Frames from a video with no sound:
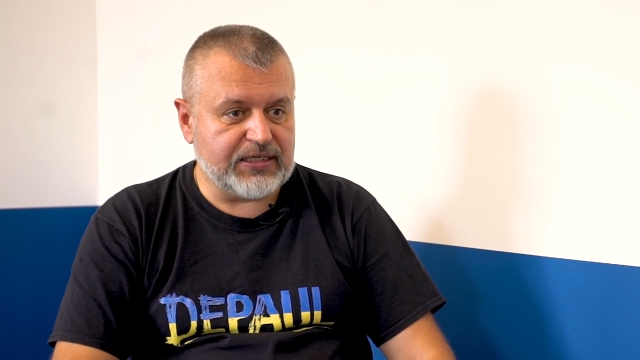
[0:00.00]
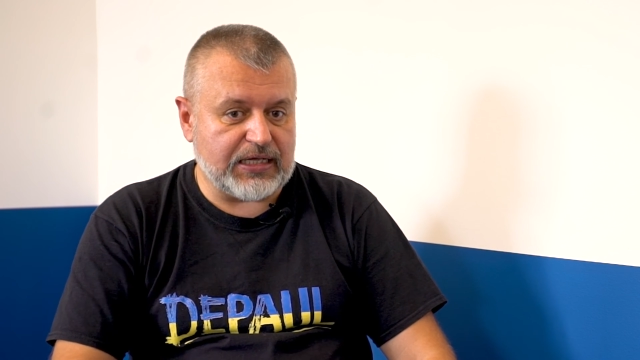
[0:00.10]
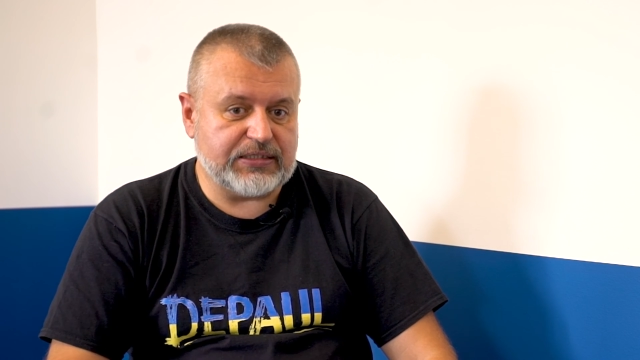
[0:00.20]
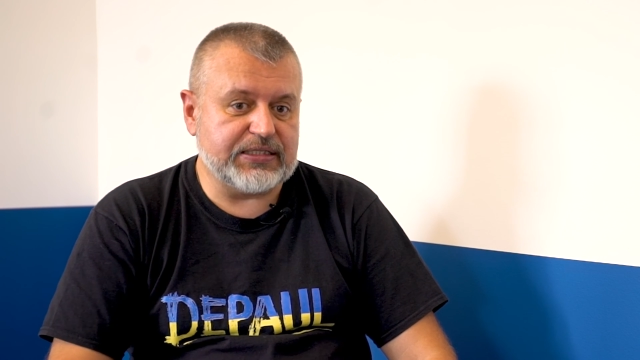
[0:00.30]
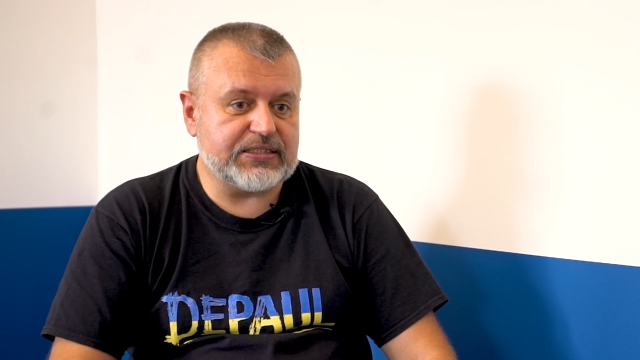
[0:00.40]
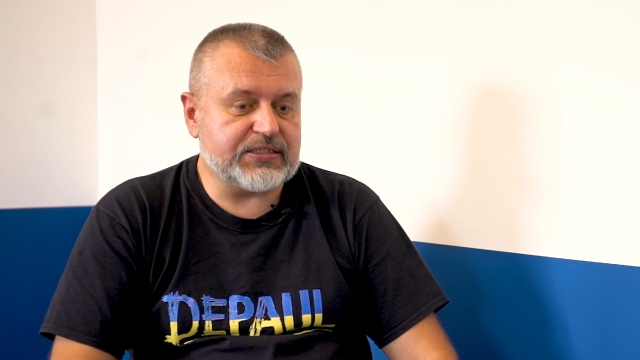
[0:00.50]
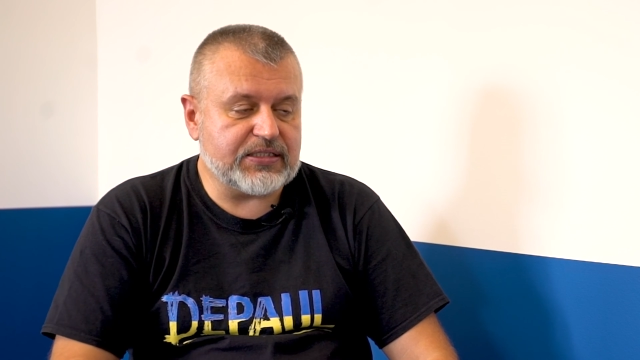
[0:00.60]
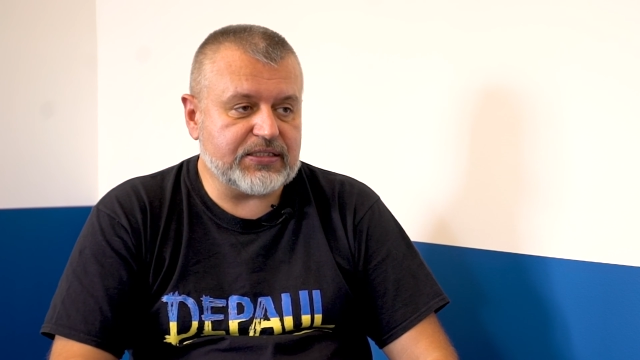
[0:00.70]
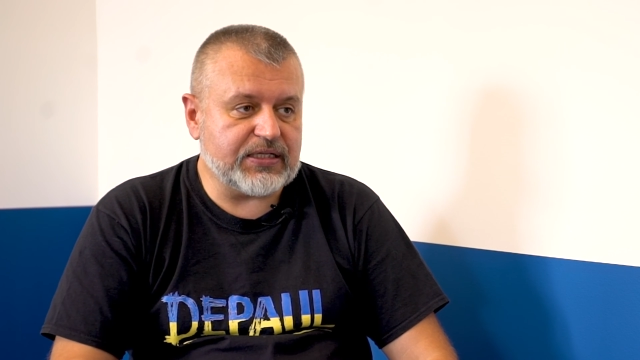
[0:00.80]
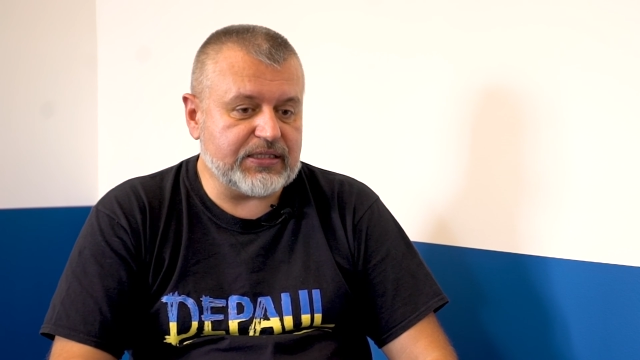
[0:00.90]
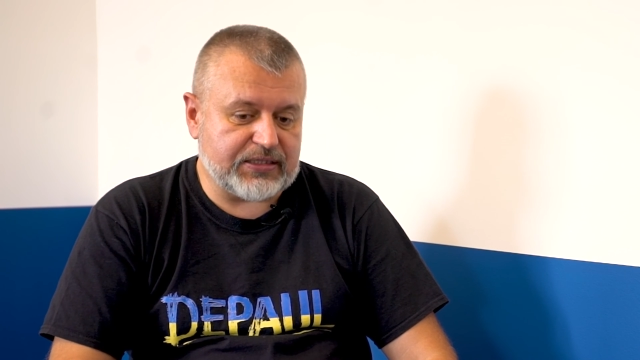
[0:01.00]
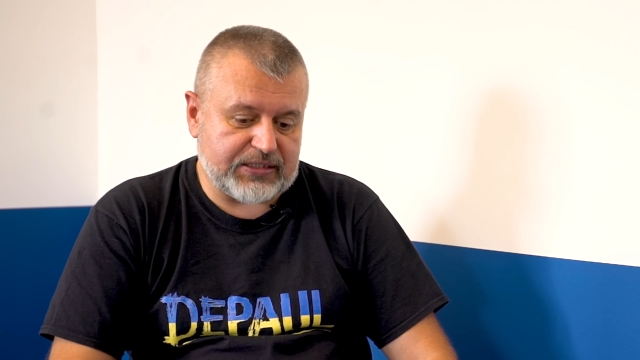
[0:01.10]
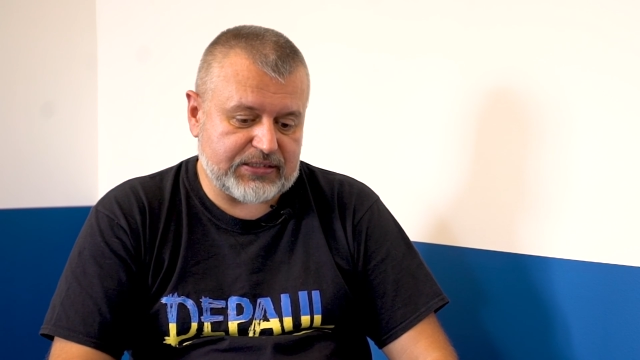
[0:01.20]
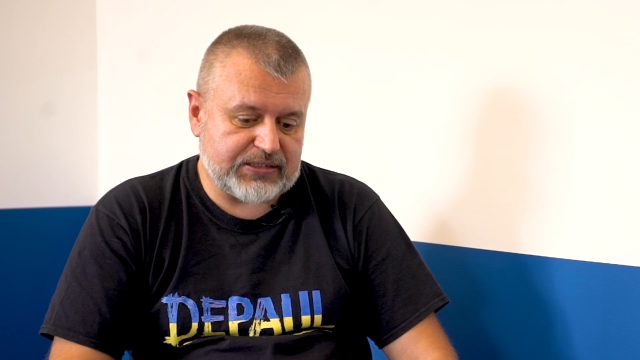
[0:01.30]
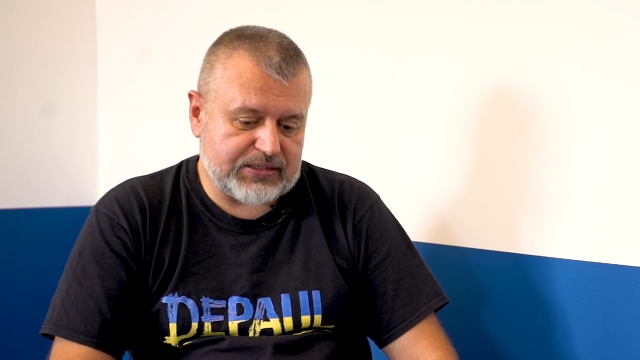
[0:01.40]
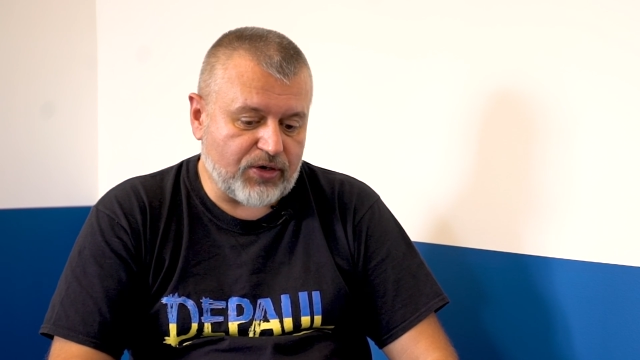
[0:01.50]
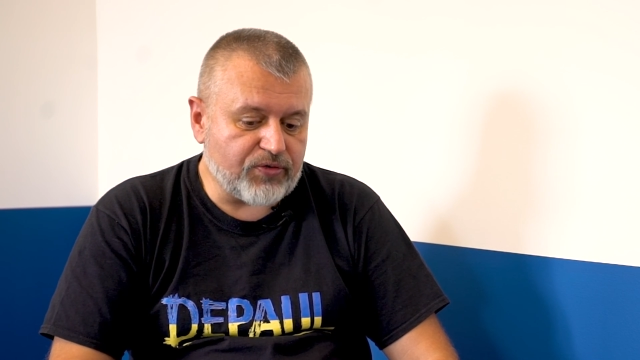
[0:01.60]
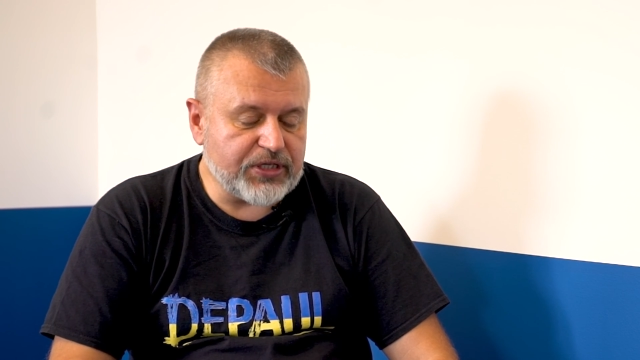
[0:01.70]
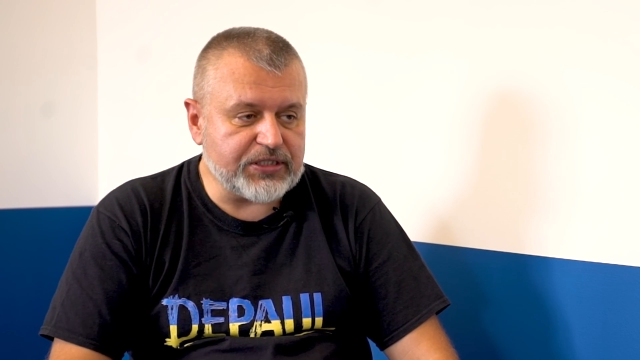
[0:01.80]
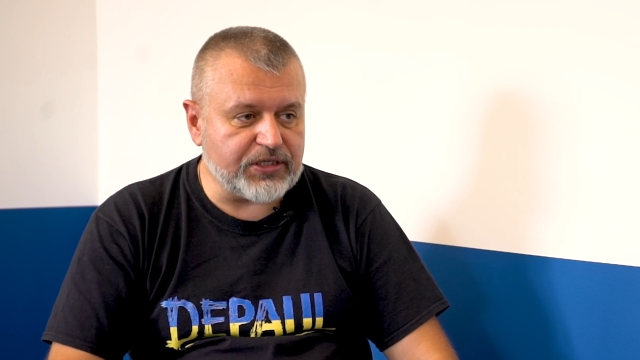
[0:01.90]
And it is
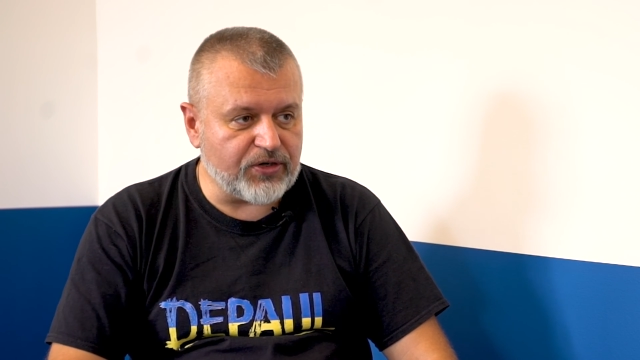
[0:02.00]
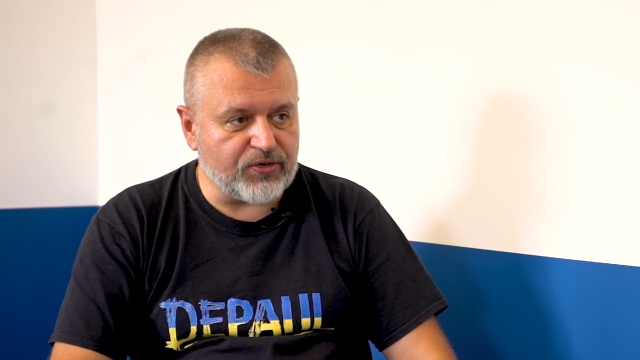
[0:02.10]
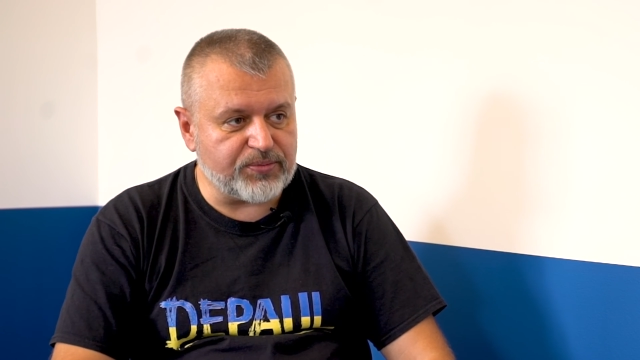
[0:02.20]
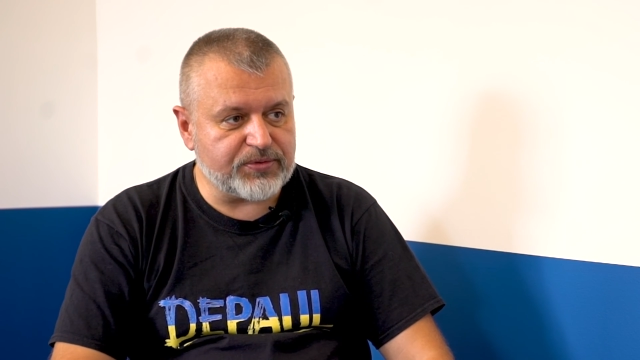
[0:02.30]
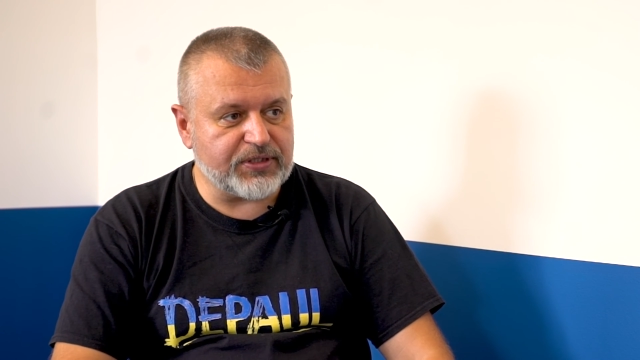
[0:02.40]
already the hope